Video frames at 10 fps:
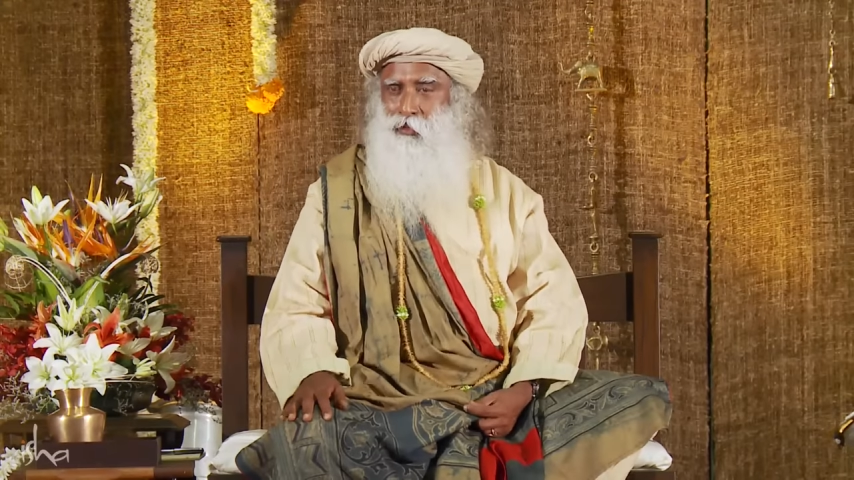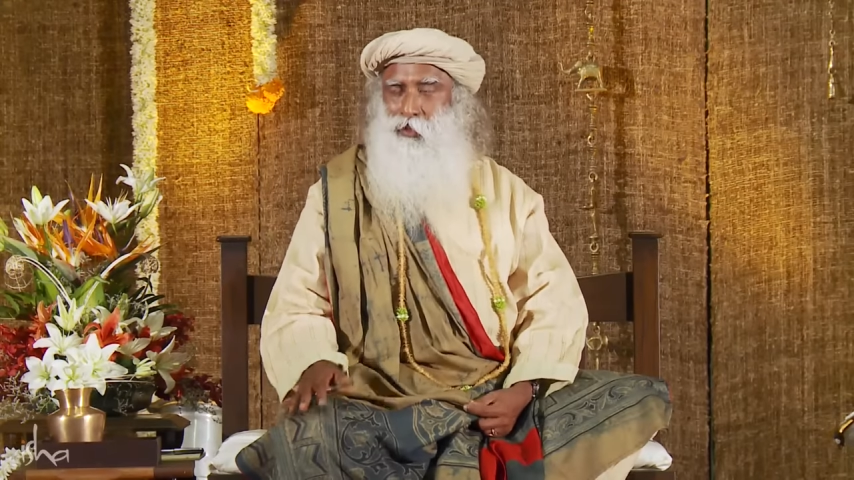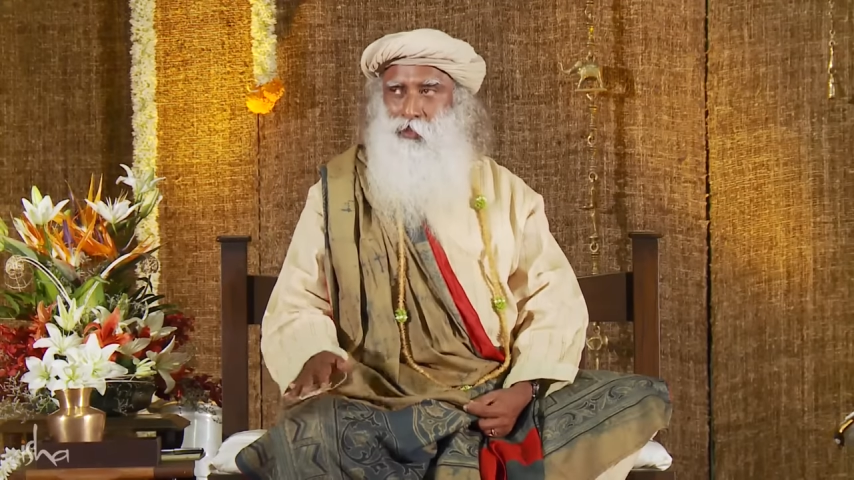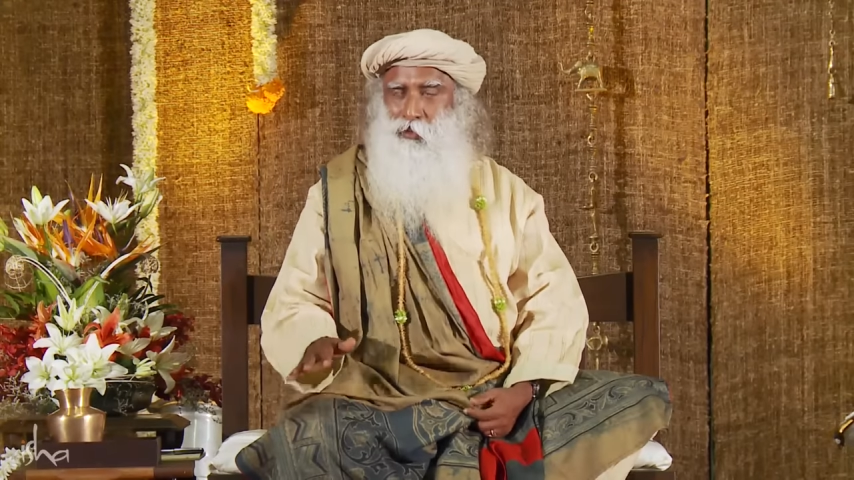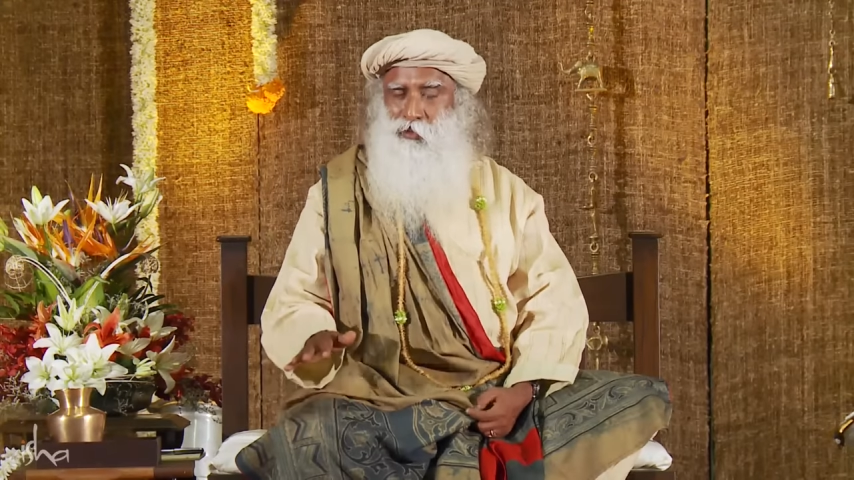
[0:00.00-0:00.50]
See,
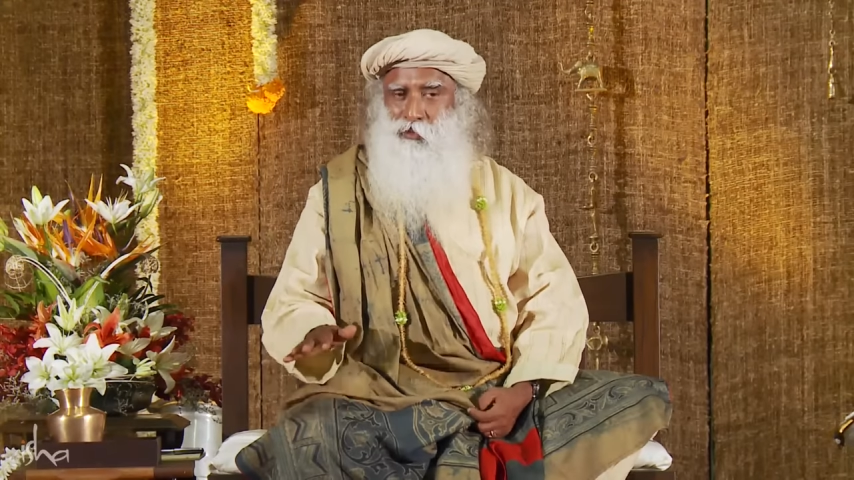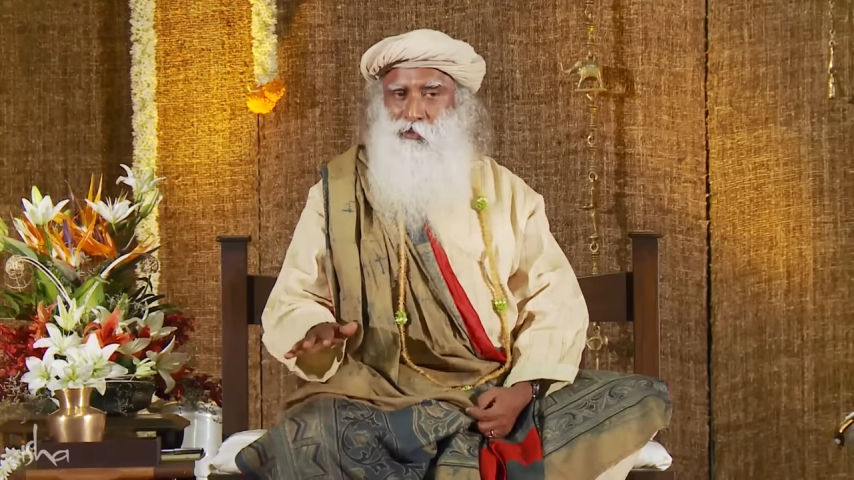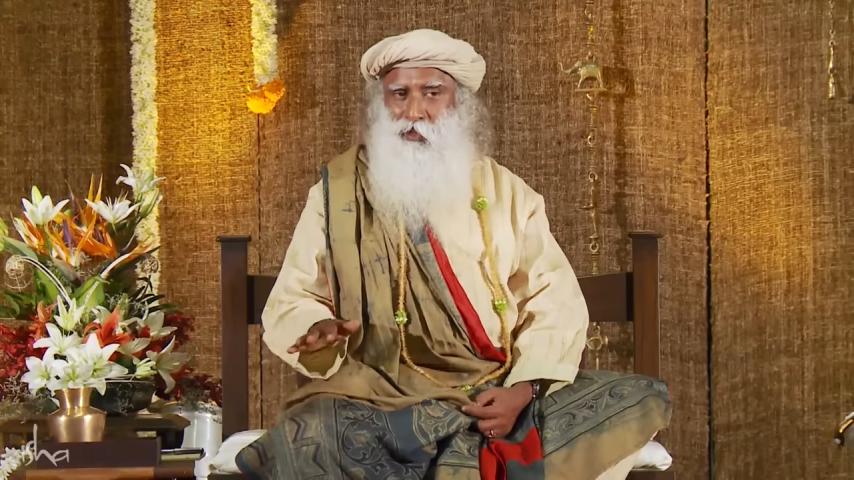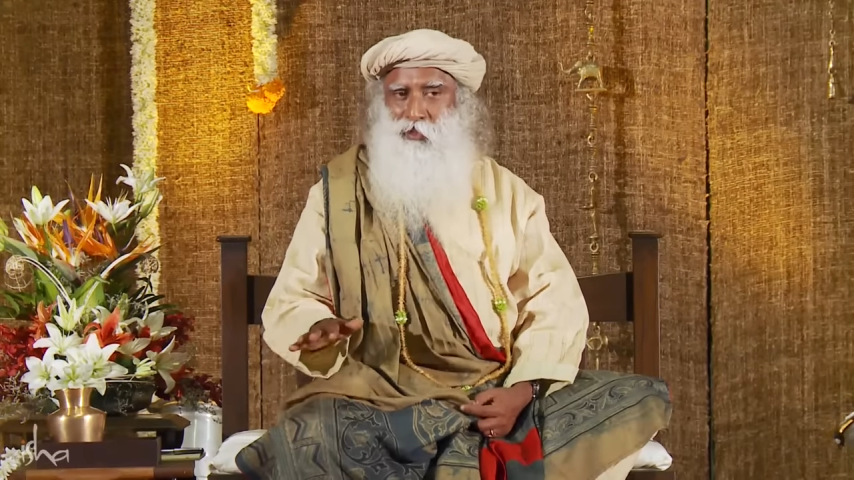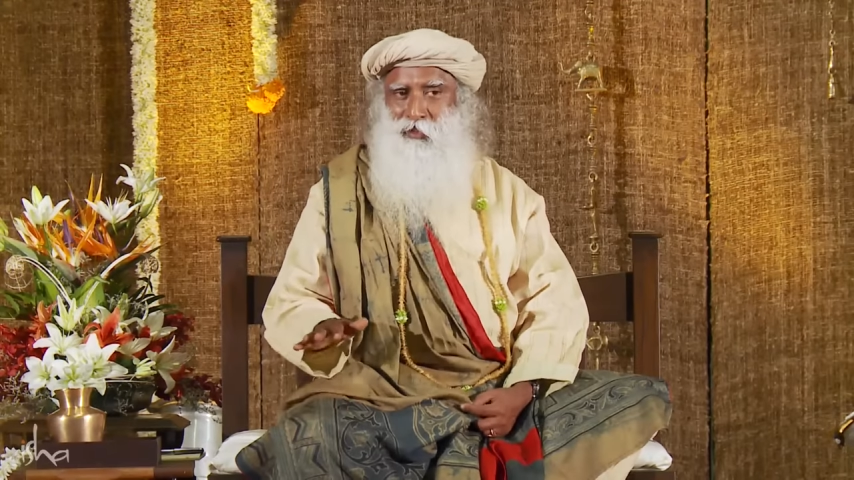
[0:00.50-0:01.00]
I want you
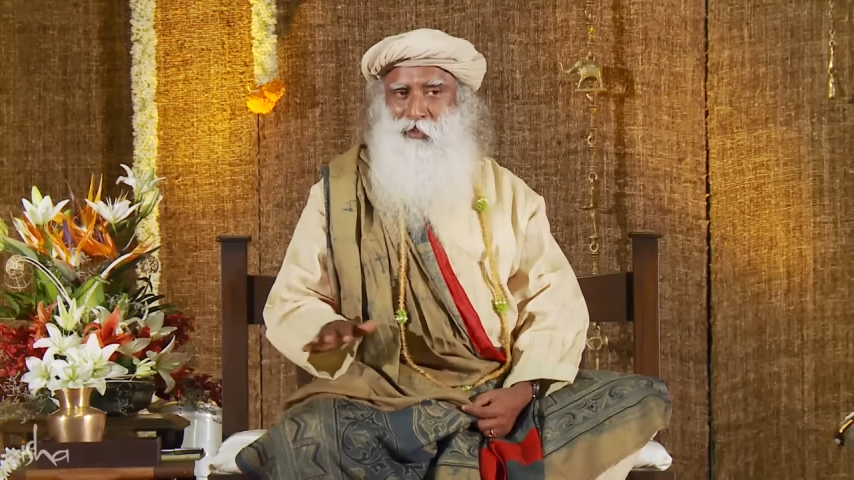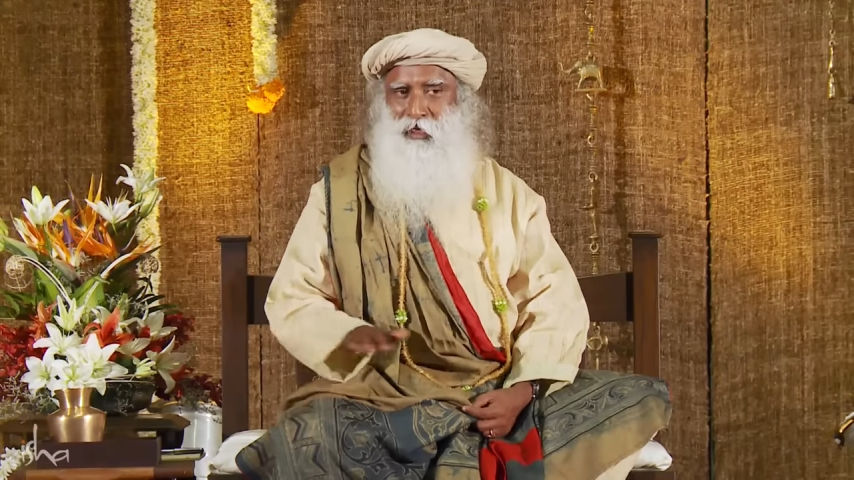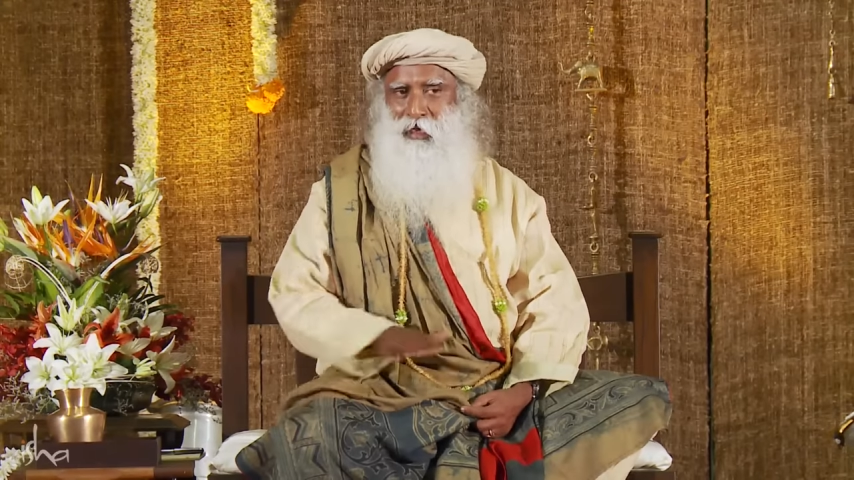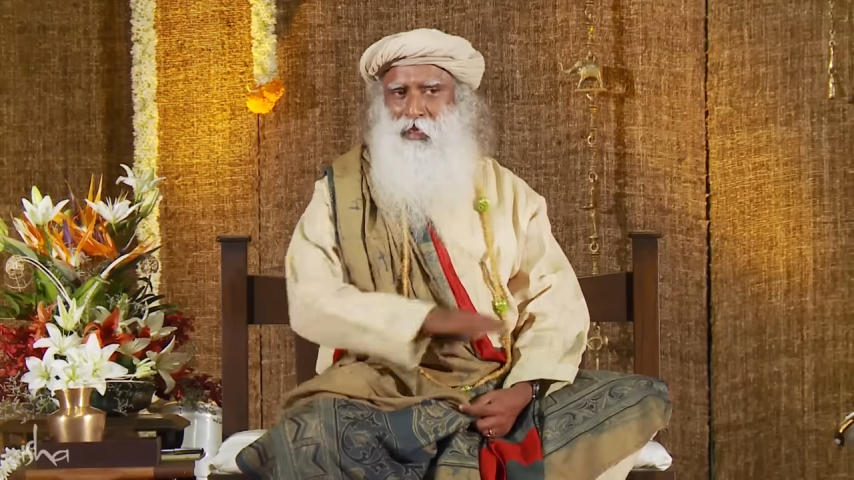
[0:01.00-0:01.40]
to understand,